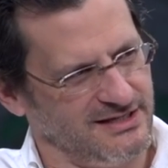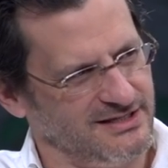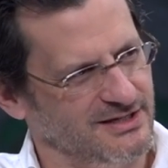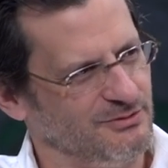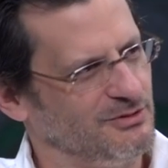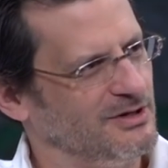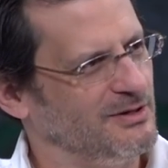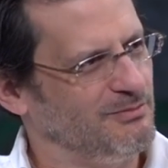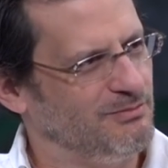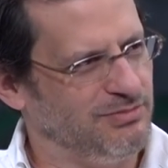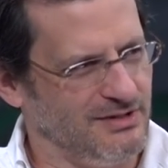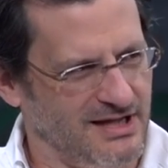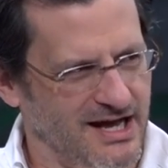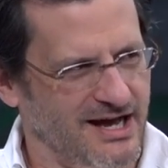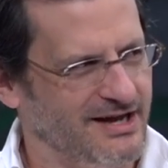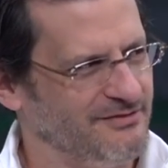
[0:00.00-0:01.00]
There were a
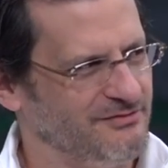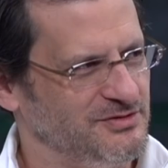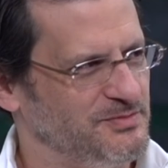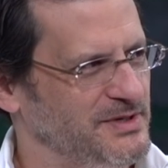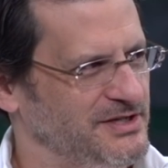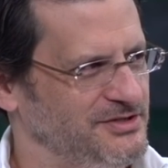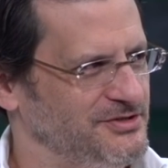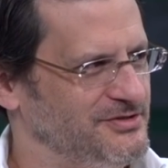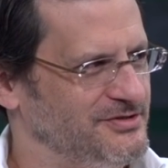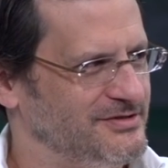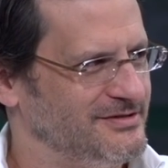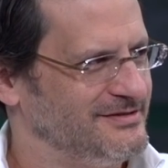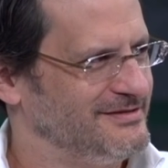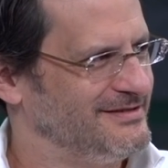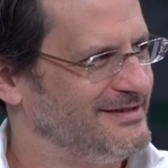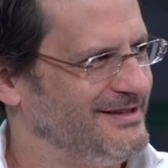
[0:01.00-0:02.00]
lot of speeches,
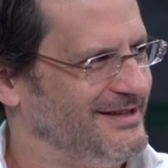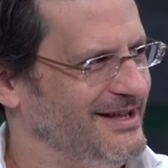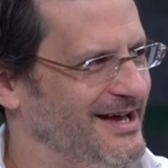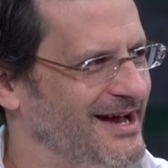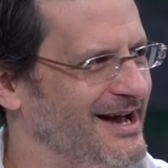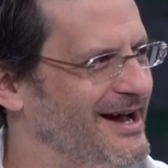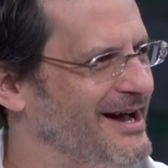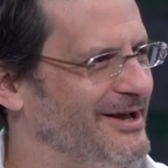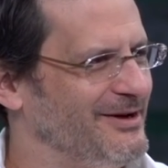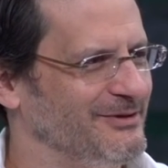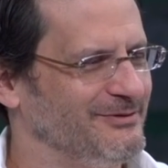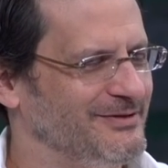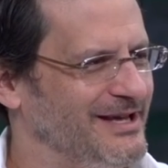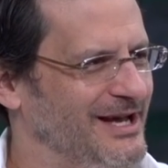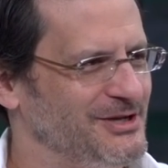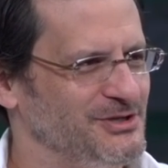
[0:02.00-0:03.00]
a lot
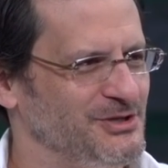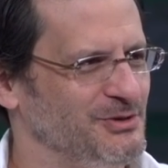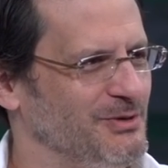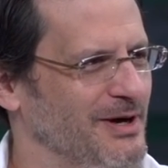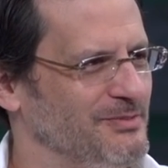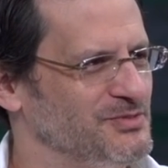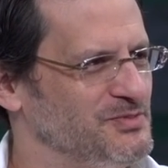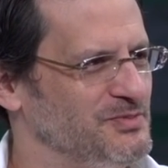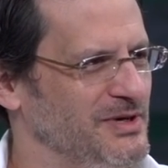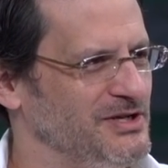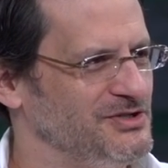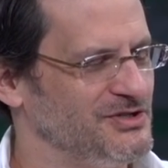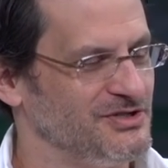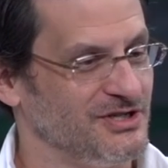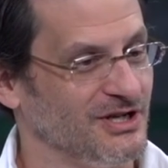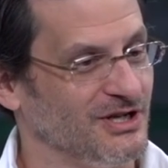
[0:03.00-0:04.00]
of catch you up
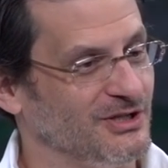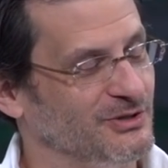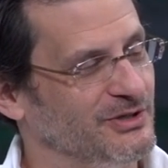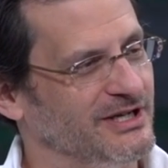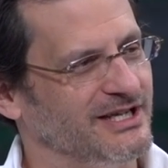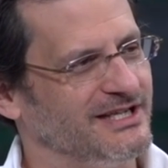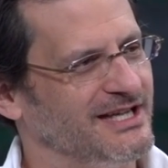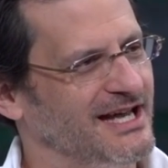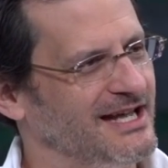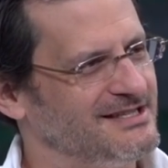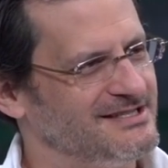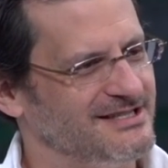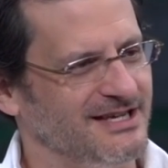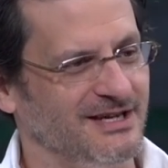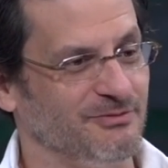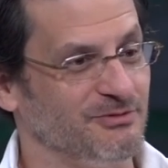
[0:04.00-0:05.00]
speeches, including in that
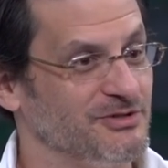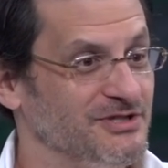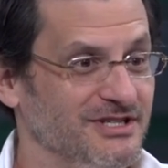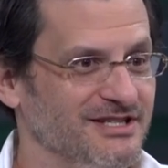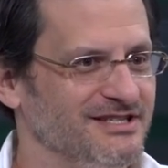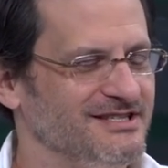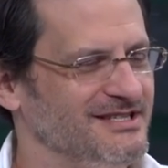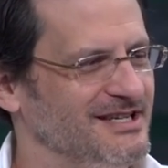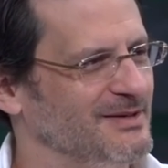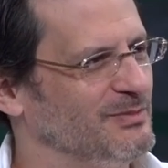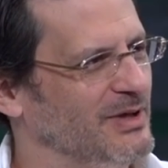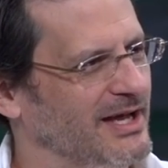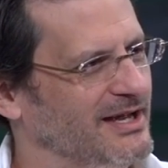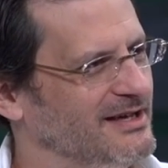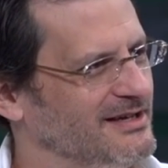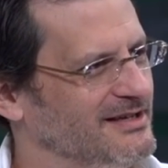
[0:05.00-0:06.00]
scene, which didn't seem
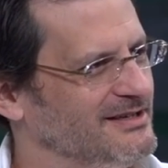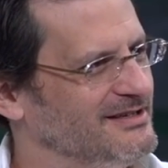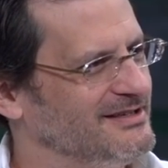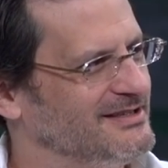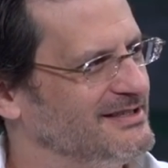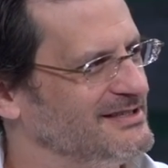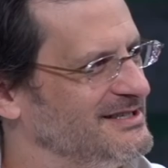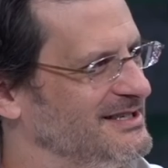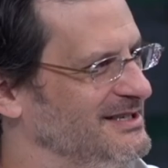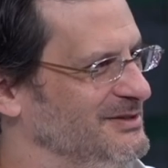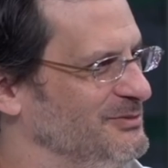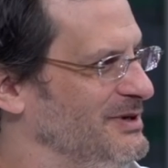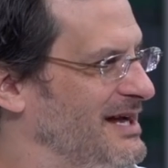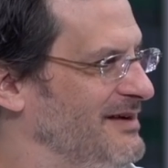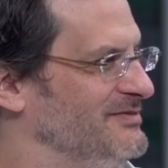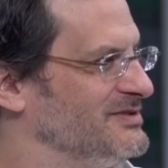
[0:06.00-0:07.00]
like a scene that
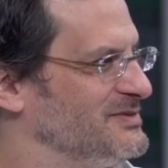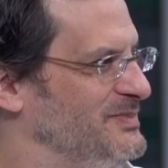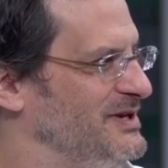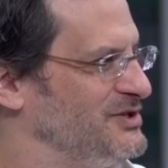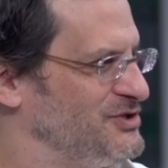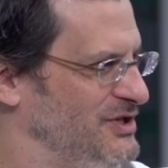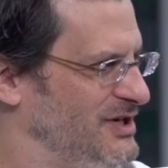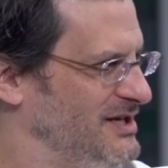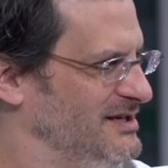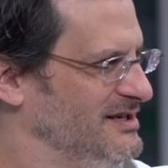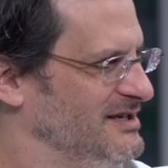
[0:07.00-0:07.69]
would have a speech in it.